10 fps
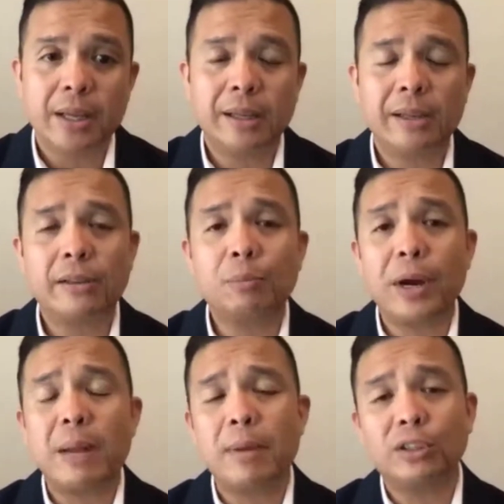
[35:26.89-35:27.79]
This is
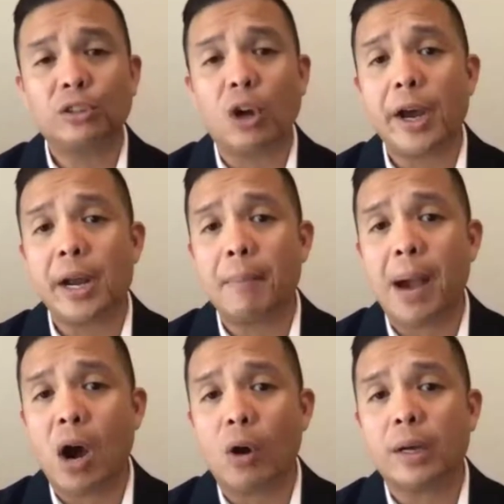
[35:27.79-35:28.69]
pretty much talking
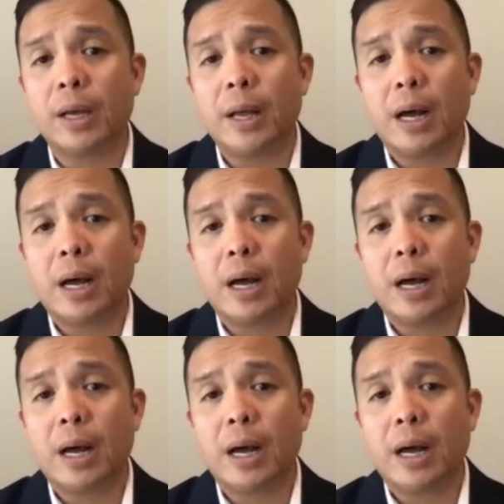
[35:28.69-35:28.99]
about